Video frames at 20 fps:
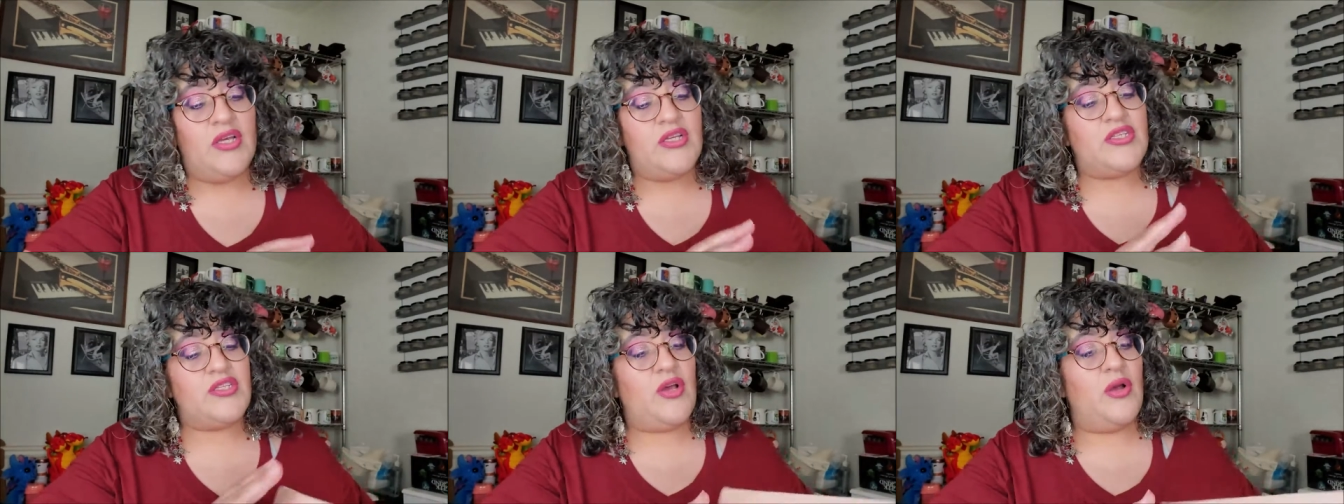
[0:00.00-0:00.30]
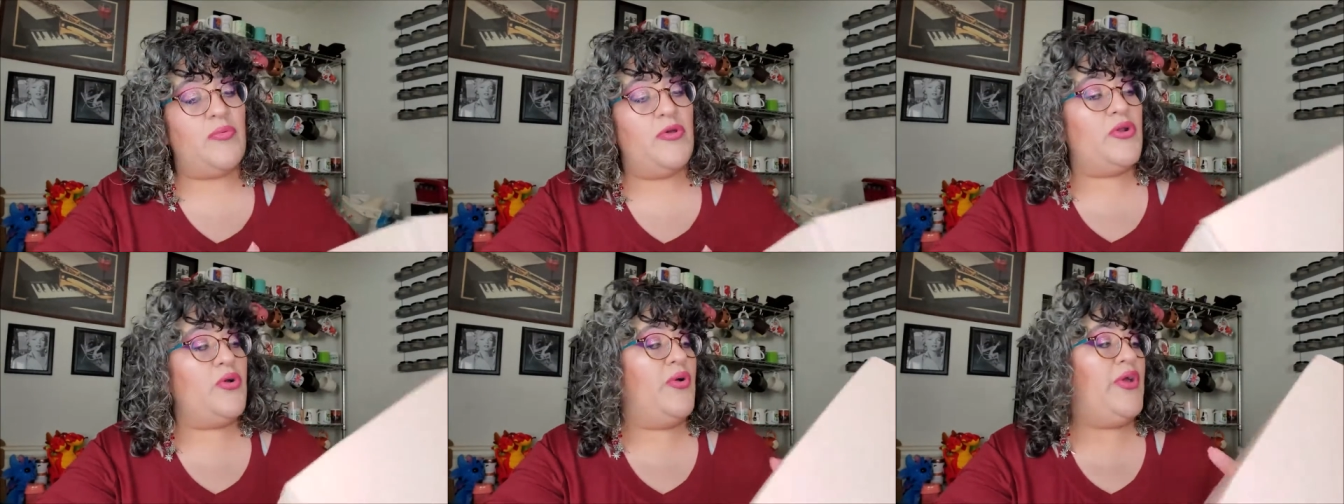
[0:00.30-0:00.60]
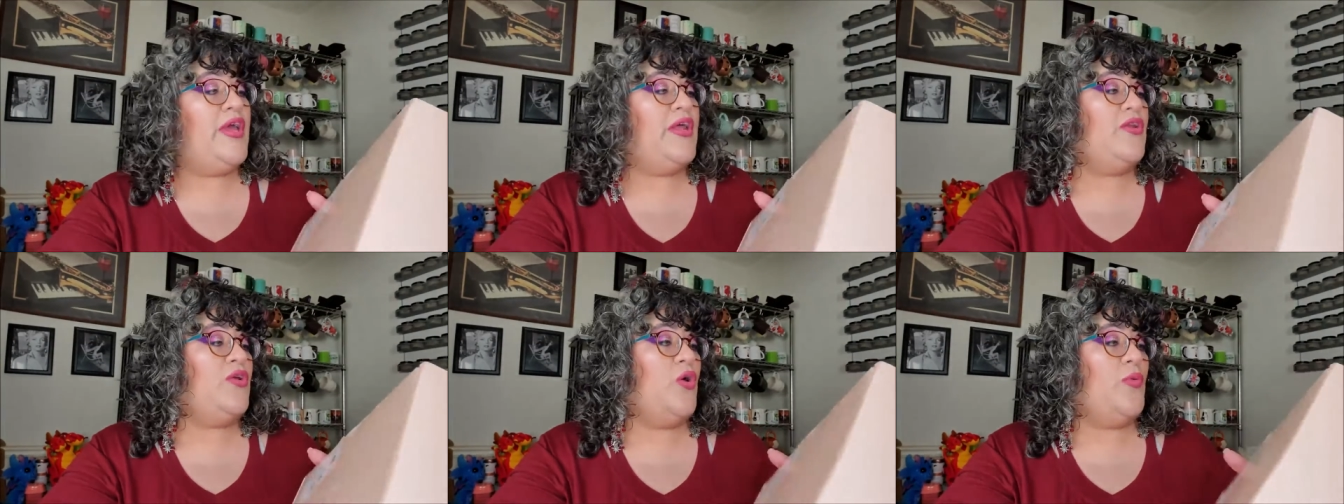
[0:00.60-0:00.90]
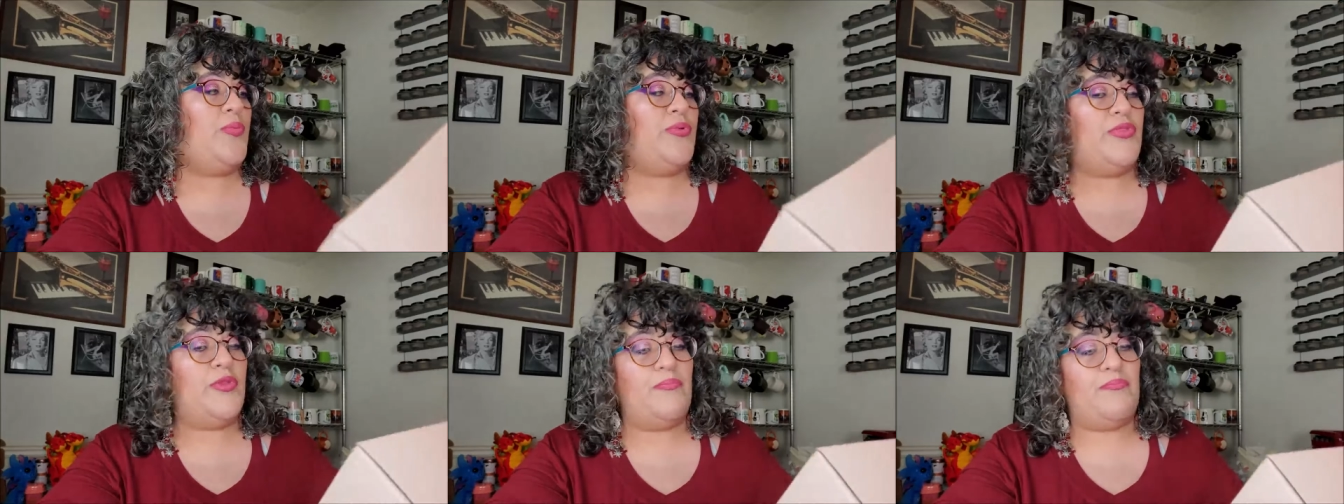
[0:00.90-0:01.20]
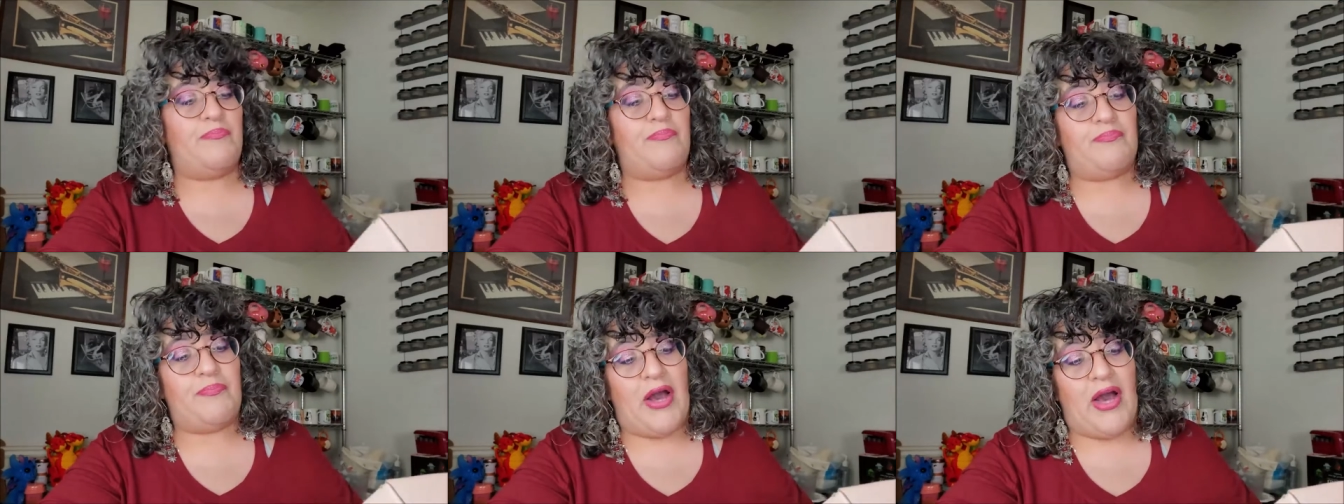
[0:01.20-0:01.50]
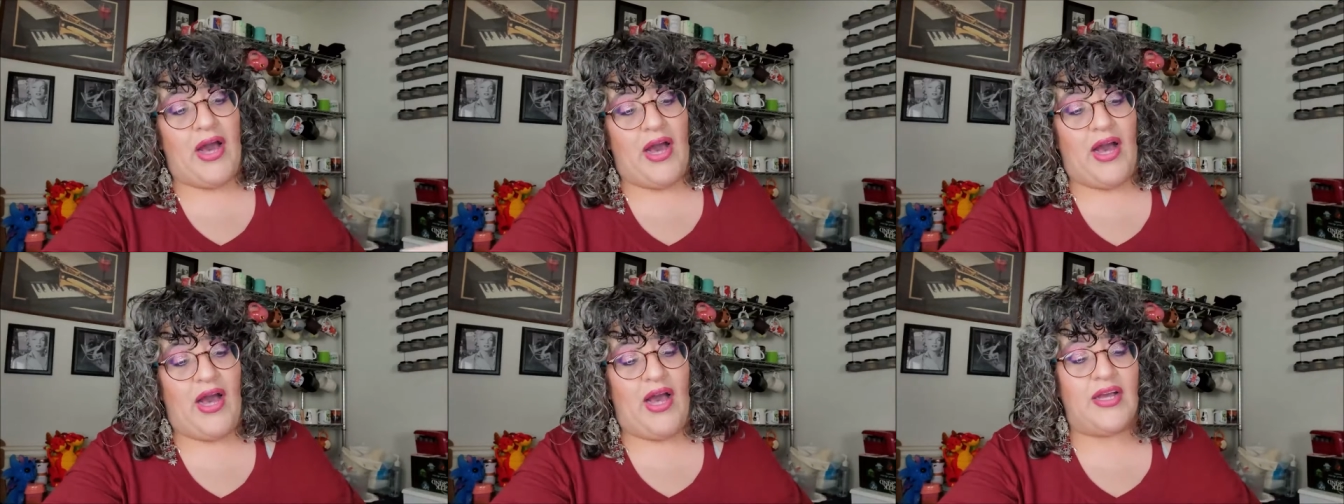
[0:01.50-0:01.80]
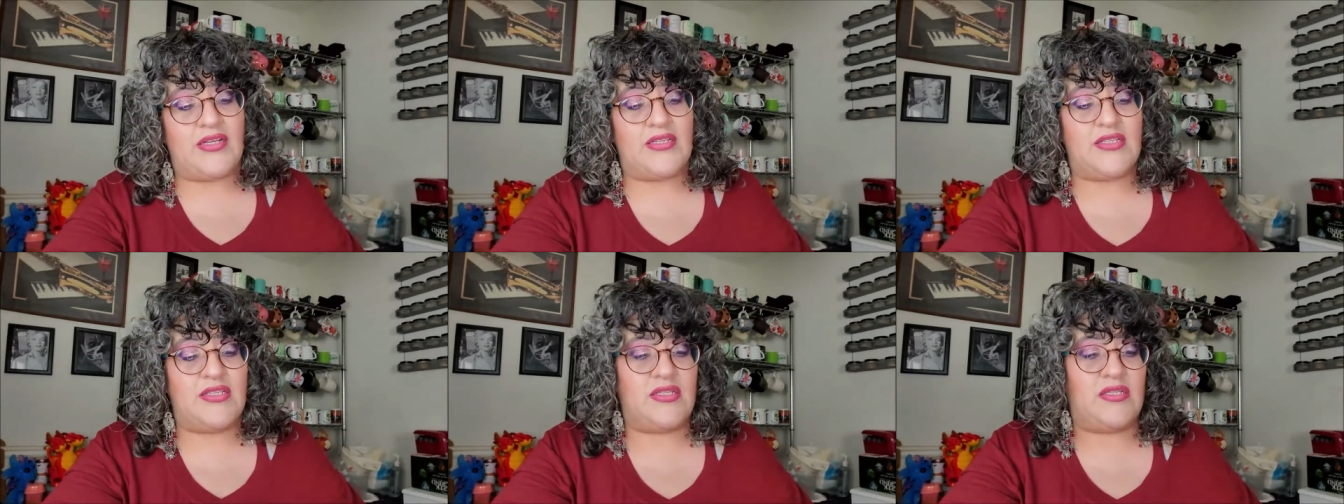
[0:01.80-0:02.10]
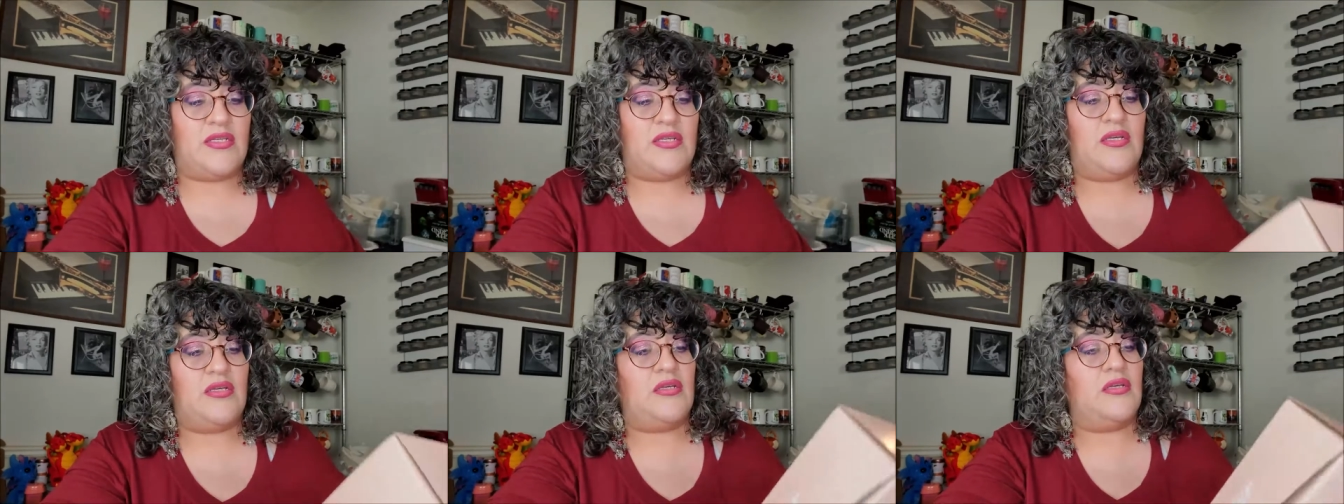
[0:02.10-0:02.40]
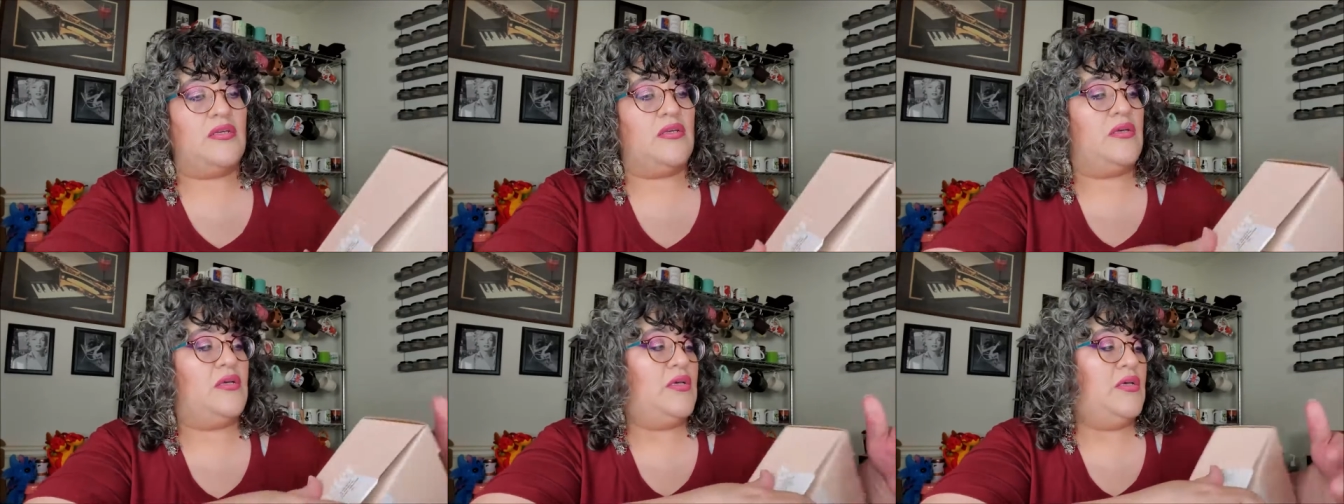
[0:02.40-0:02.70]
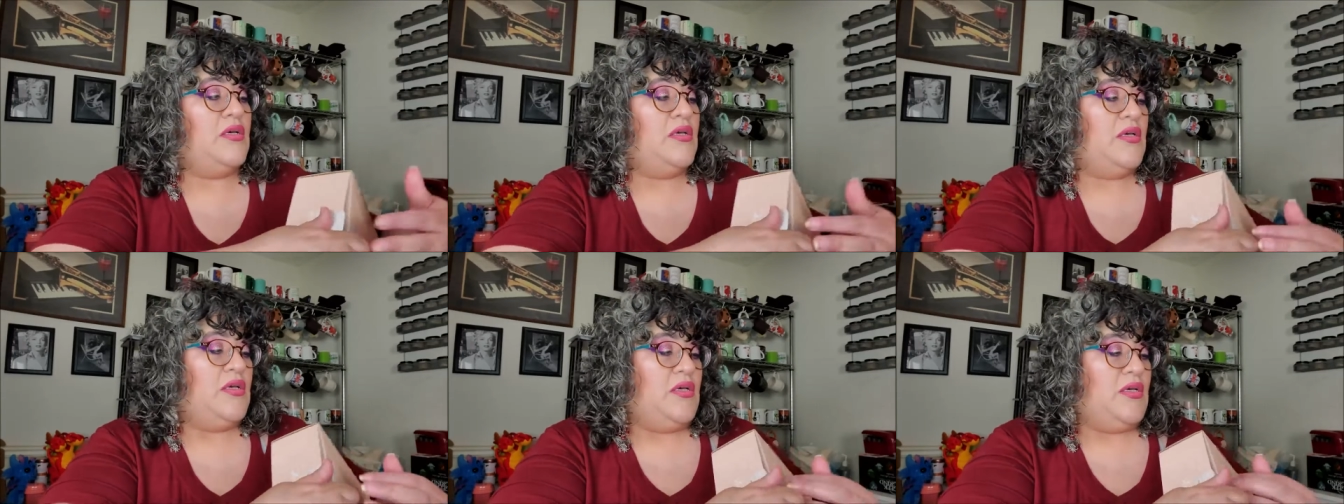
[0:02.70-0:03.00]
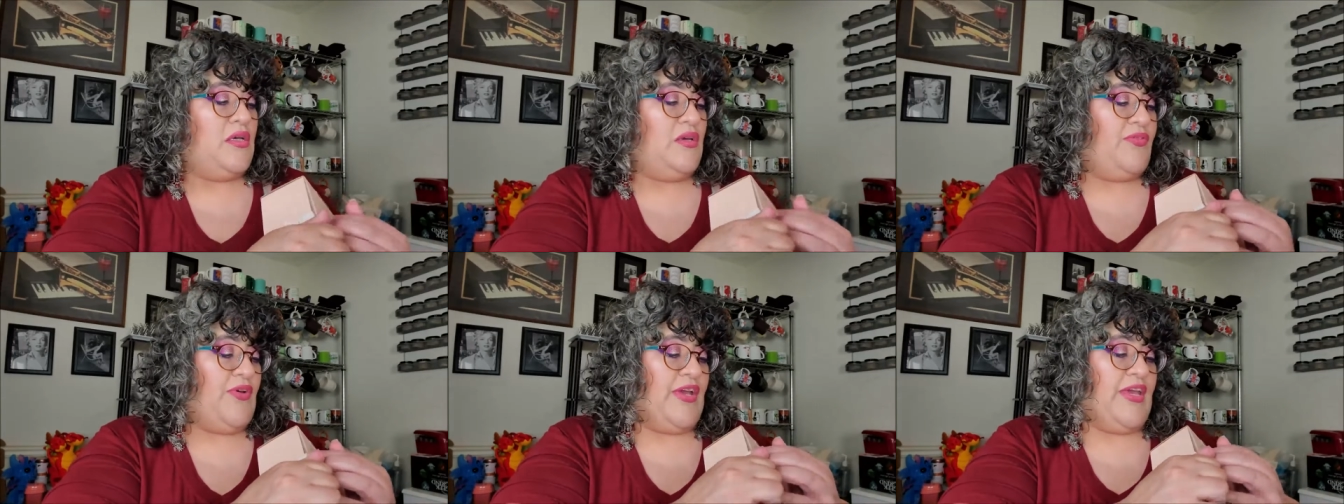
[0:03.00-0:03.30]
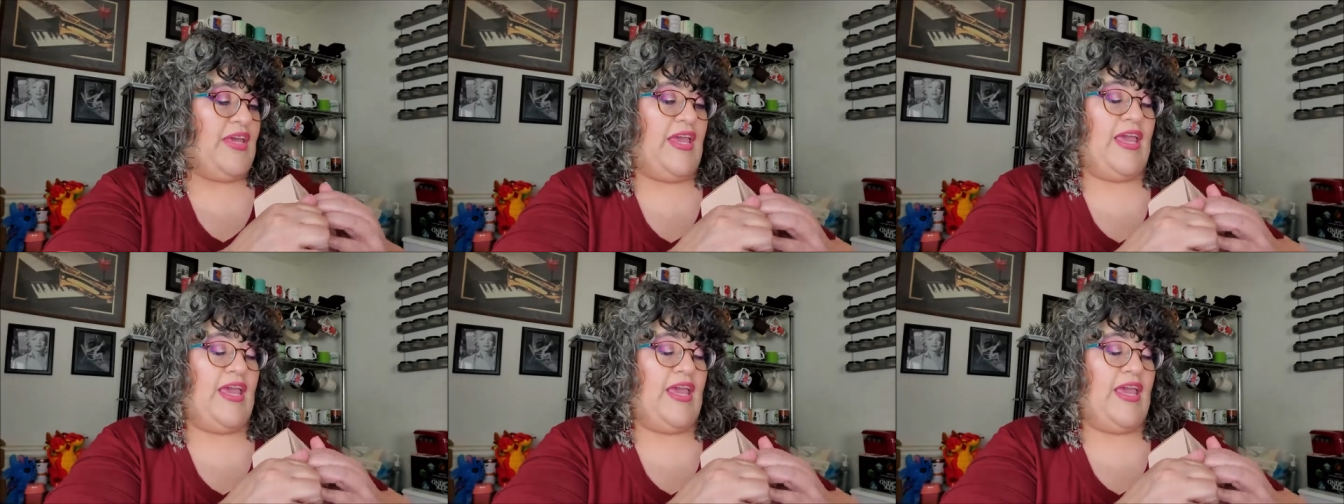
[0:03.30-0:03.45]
So I'm going to go ahead and open the box if I